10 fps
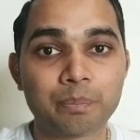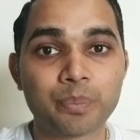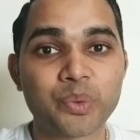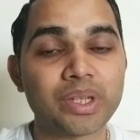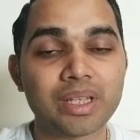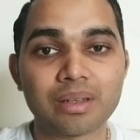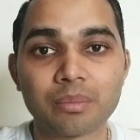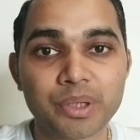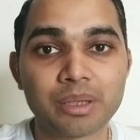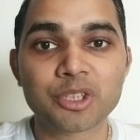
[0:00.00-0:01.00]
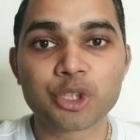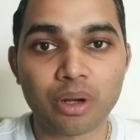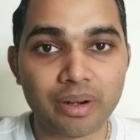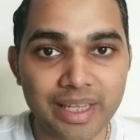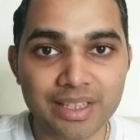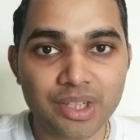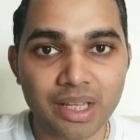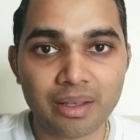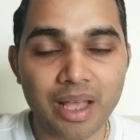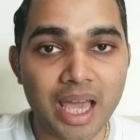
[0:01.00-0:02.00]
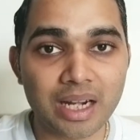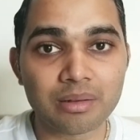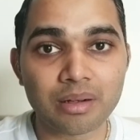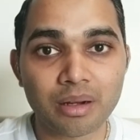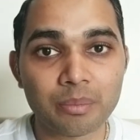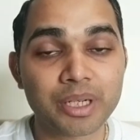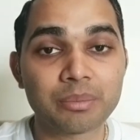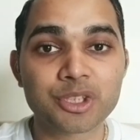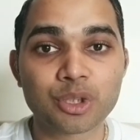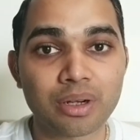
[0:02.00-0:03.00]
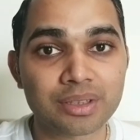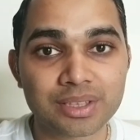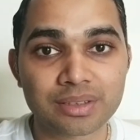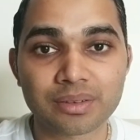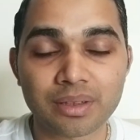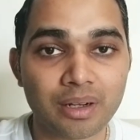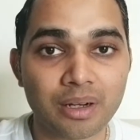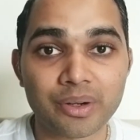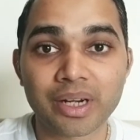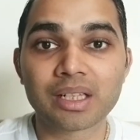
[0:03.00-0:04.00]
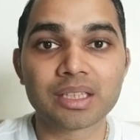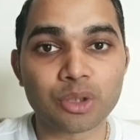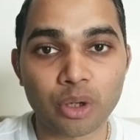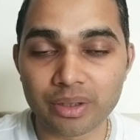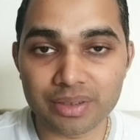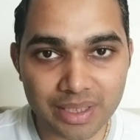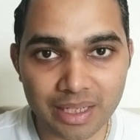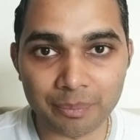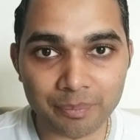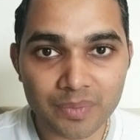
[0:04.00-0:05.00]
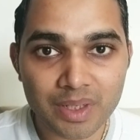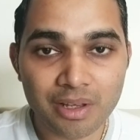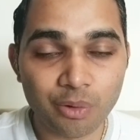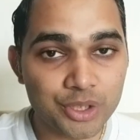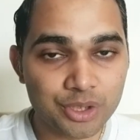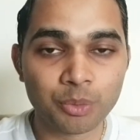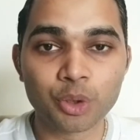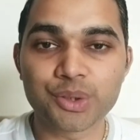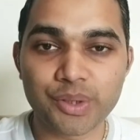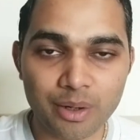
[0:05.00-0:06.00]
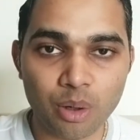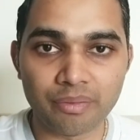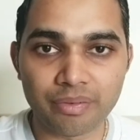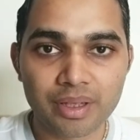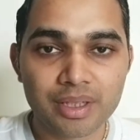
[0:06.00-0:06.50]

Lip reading: premature aging and premature wrinkles on your skin, which you most dread of.